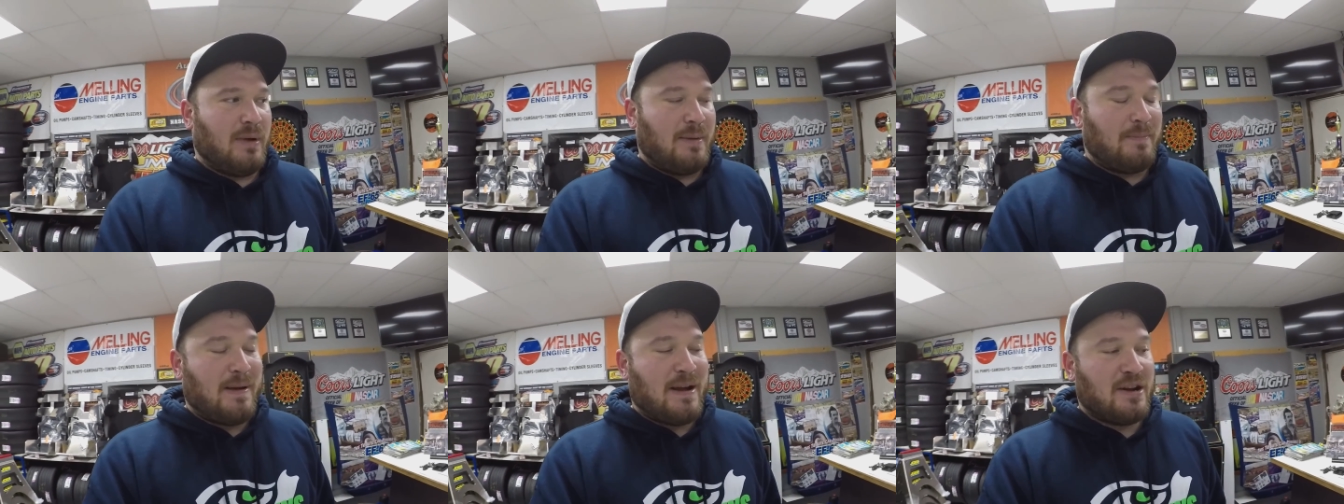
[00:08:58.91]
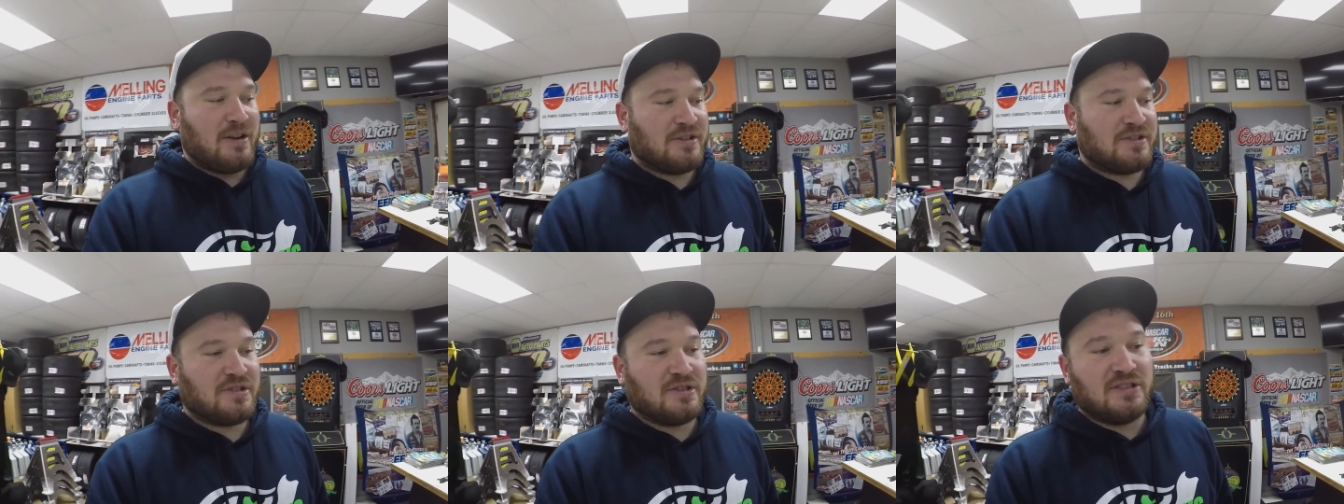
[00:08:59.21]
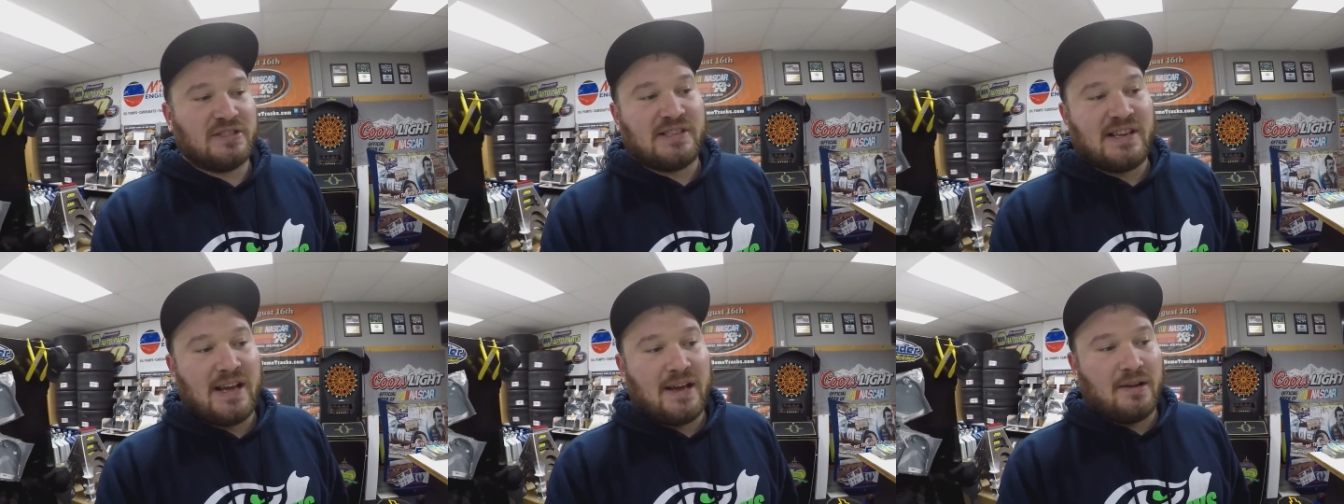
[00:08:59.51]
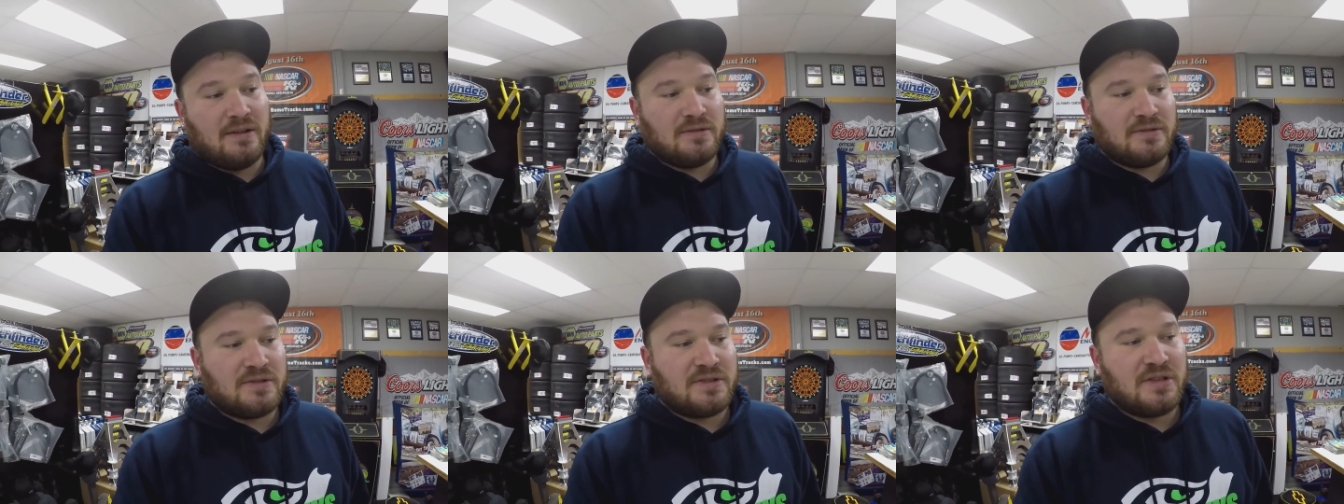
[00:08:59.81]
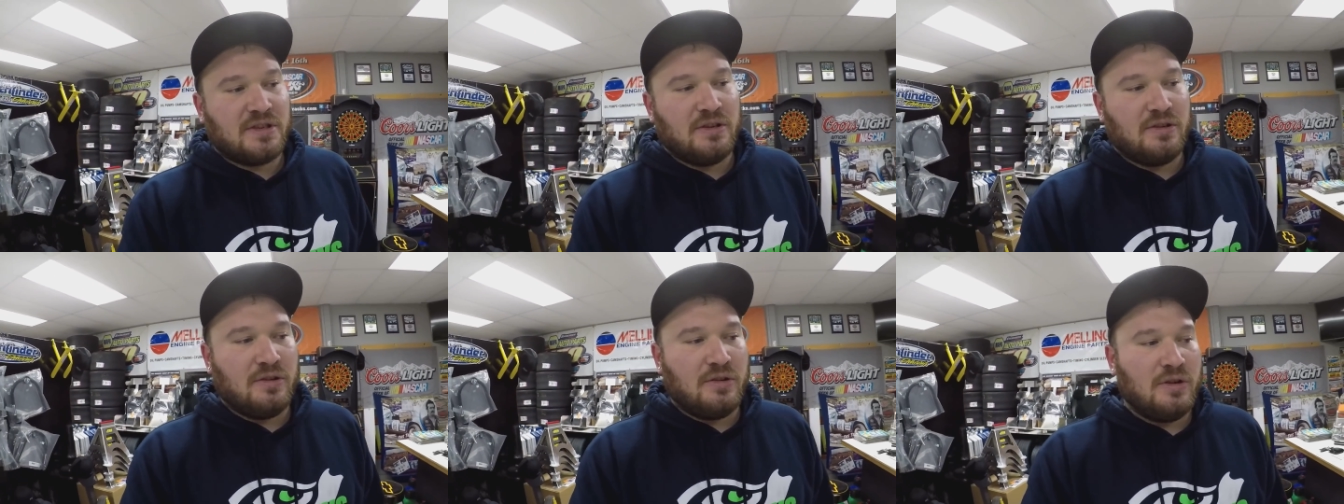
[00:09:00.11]
My parents are in town,
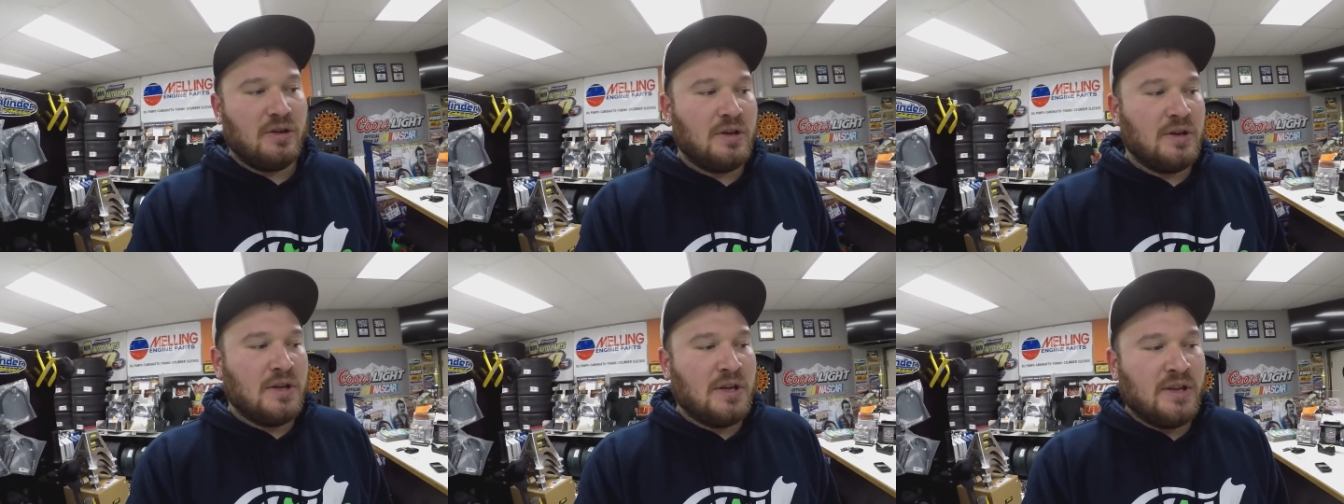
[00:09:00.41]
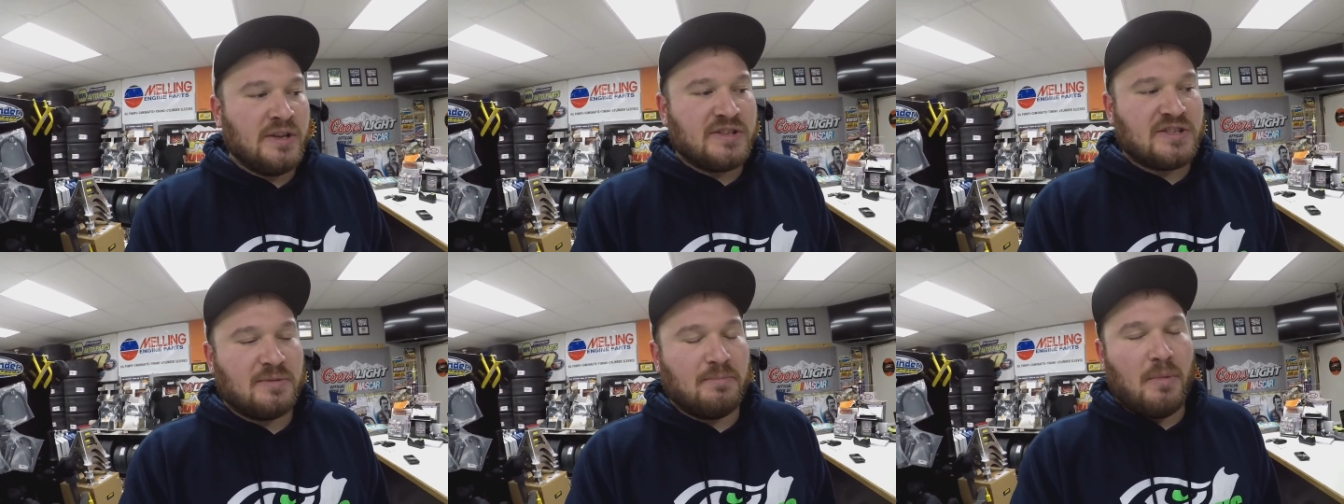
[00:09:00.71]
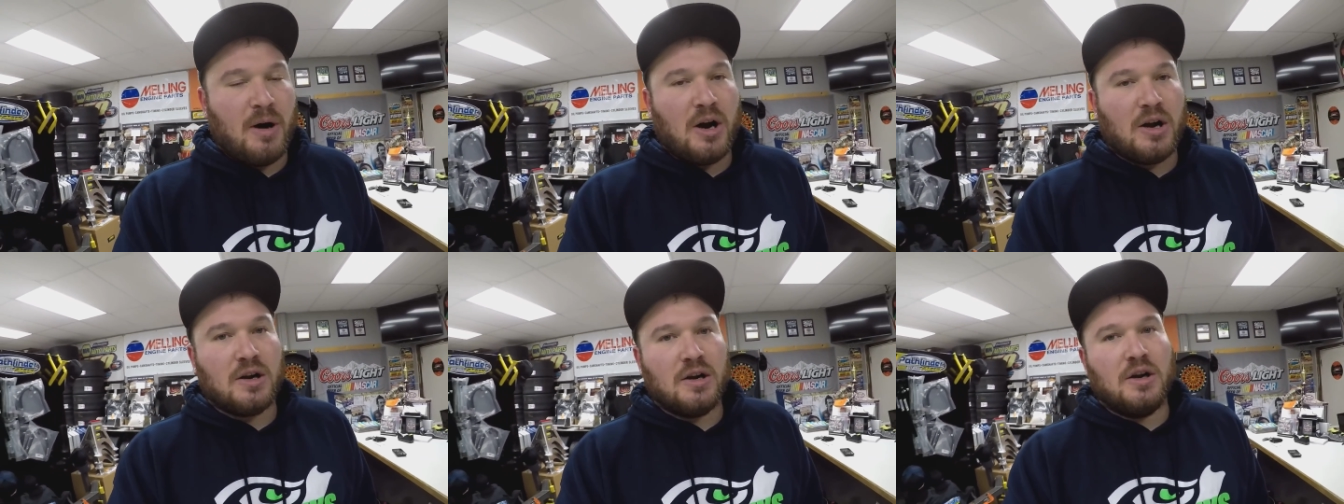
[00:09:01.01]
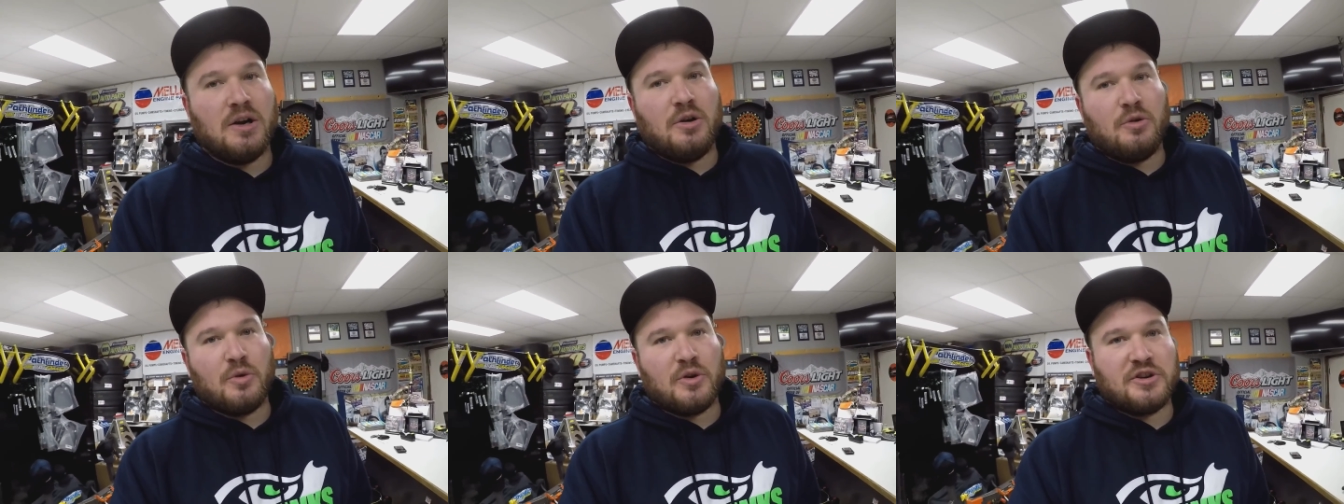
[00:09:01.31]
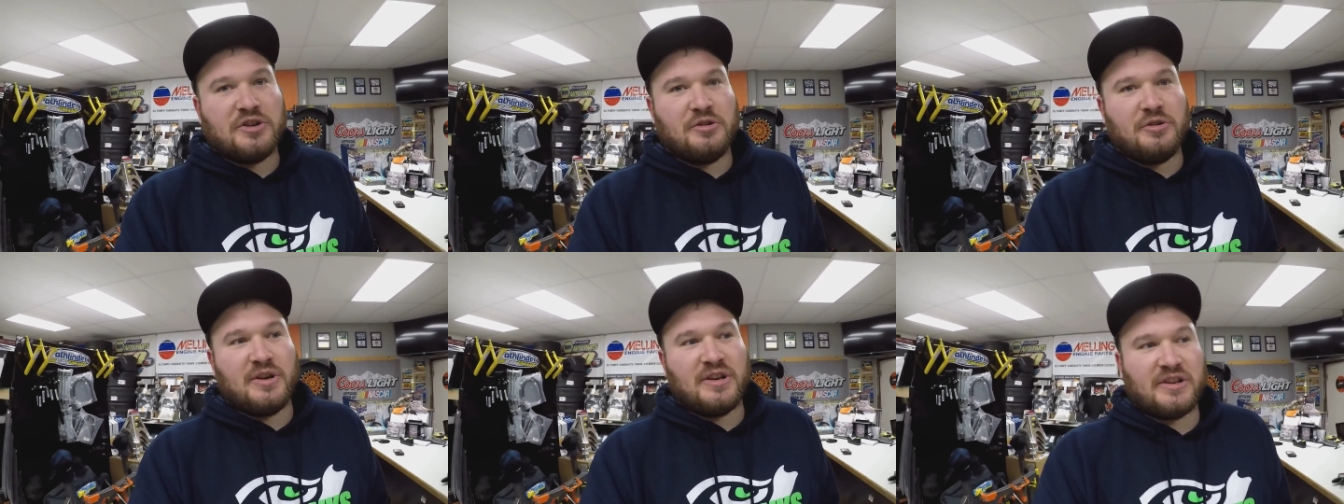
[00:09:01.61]
so tomorrow
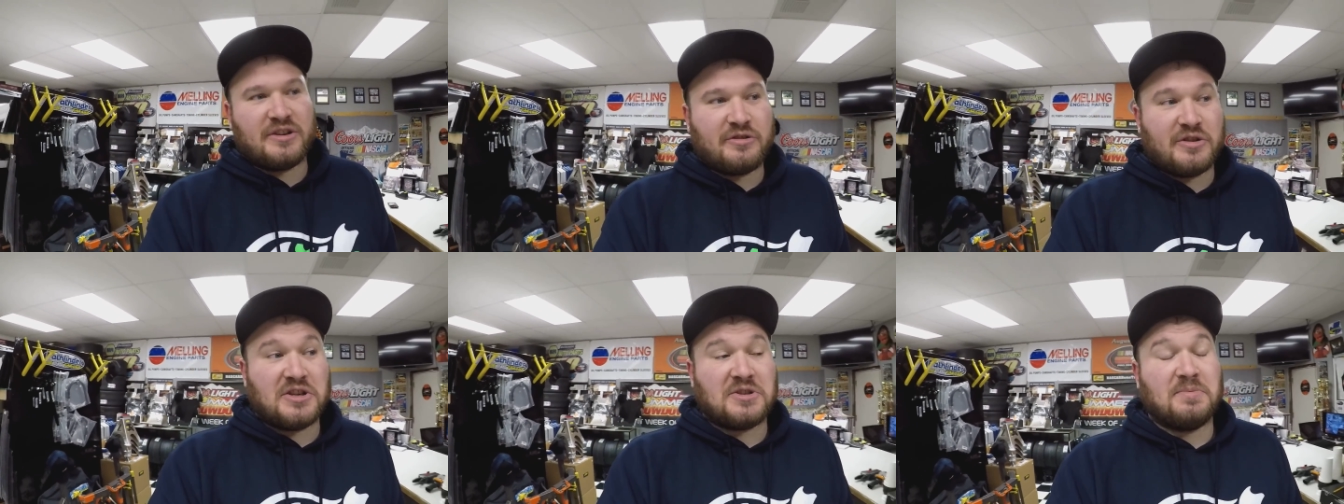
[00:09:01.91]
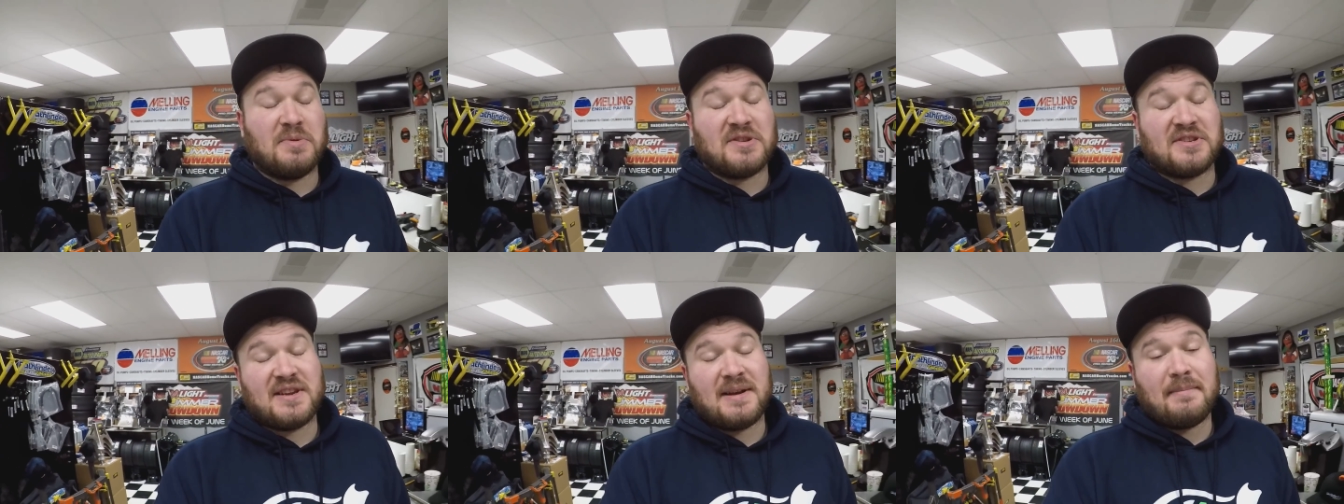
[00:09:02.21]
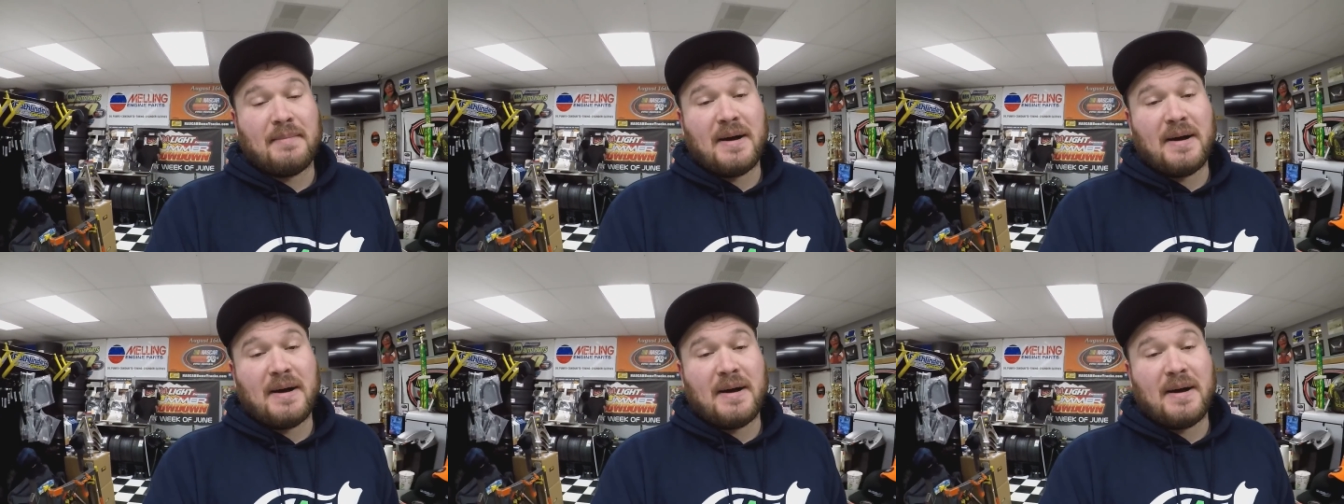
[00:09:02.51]
we're doing Christmas